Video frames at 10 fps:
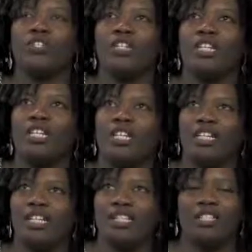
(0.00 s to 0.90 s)

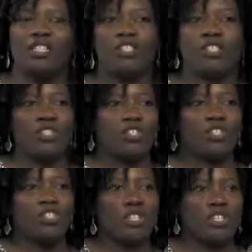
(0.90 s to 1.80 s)
she
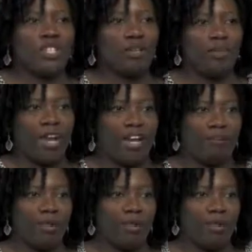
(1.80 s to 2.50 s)
just disappeared